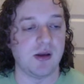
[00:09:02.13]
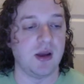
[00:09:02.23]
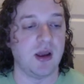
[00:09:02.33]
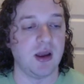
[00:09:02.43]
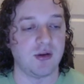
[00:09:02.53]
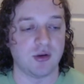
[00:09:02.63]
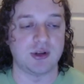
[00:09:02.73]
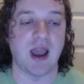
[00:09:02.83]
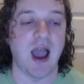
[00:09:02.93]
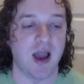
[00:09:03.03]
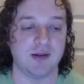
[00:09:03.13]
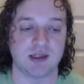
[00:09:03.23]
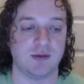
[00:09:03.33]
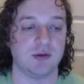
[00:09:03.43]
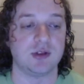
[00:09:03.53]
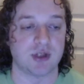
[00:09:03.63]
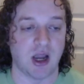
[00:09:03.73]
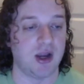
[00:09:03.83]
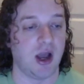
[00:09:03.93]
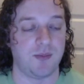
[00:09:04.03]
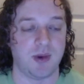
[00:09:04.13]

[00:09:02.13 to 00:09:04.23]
in order to have someone who's tied up